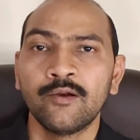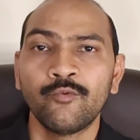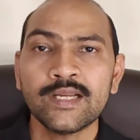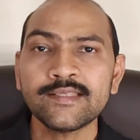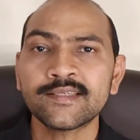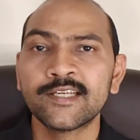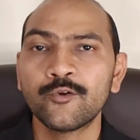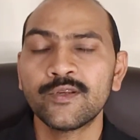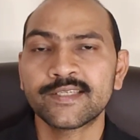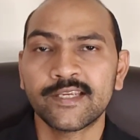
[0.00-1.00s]
Once the
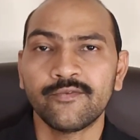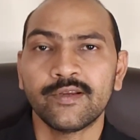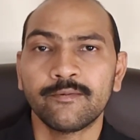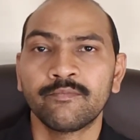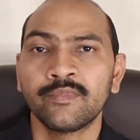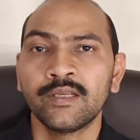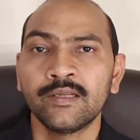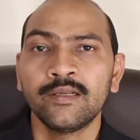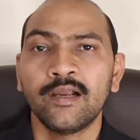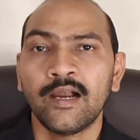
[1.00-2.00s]
schedule is given,
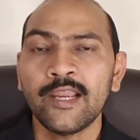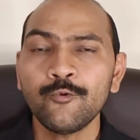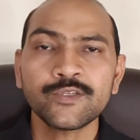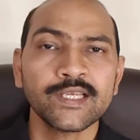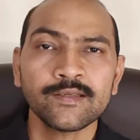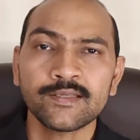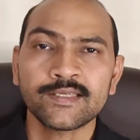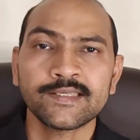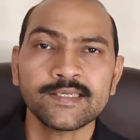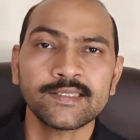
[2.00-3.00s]
I would
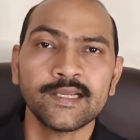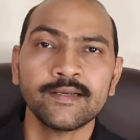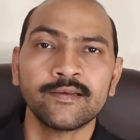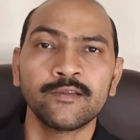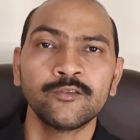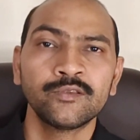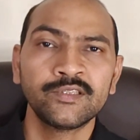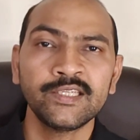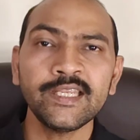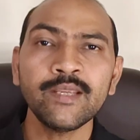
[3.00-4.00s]
suggest that
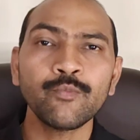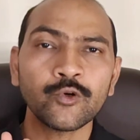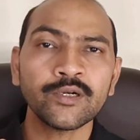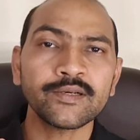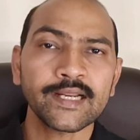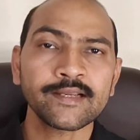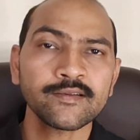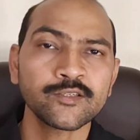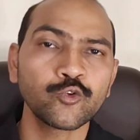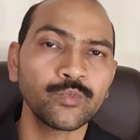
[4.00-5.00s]
three important
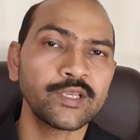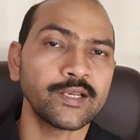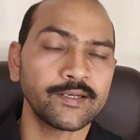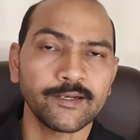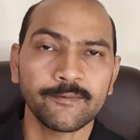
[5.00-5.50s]
trackers to be created.